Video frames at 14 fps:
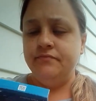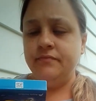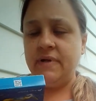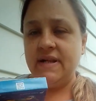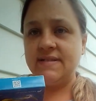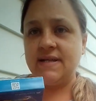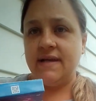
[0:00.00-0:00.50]

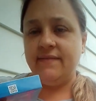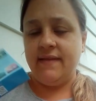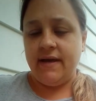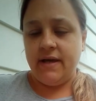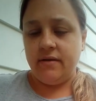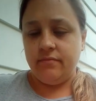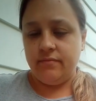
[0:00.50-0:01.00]
But it's got
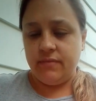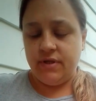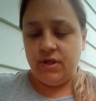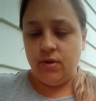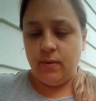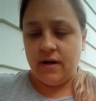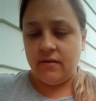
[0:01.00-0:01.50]
that
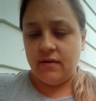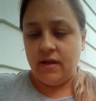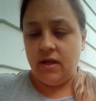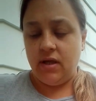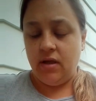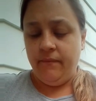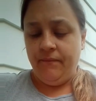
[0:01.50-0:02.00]
QR
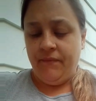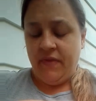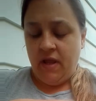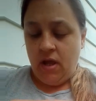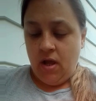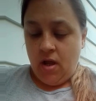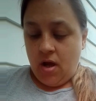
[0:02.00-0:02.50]
thingy.
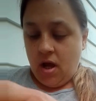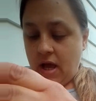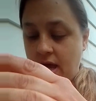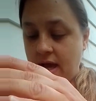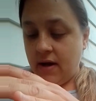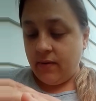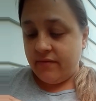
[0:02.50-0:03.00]

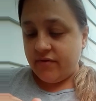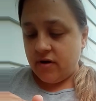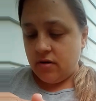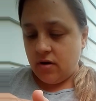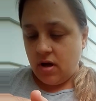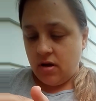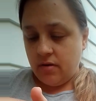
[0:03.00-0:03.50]

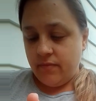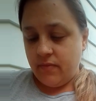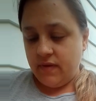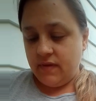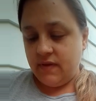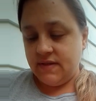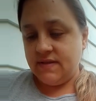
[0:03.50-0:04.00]
However,
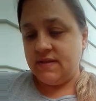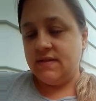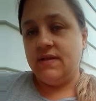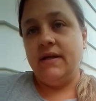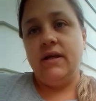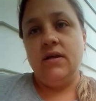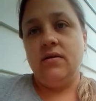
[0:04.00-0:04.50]
this is
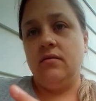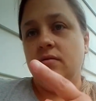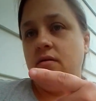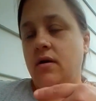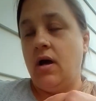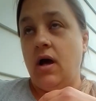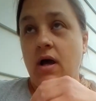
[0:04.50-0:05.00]
like
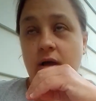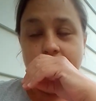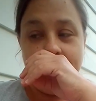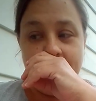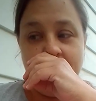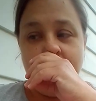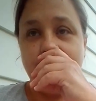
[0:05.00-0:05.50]

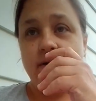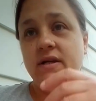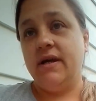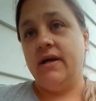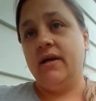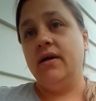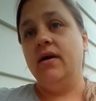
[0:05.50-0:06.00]
the other
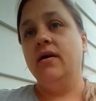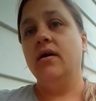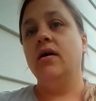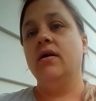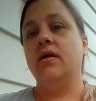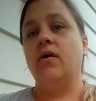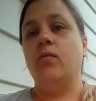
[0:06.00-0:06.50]
deck
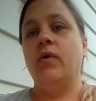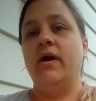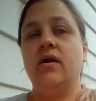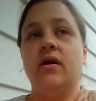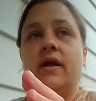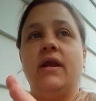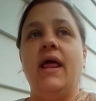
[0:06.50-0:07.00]

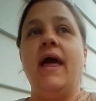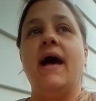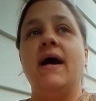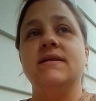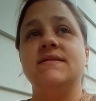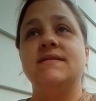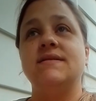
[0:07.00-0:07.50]
where it
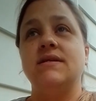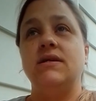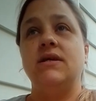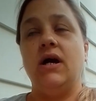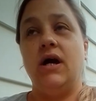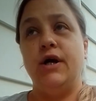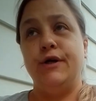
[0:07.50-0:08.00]
has
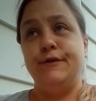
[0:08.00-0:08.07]
the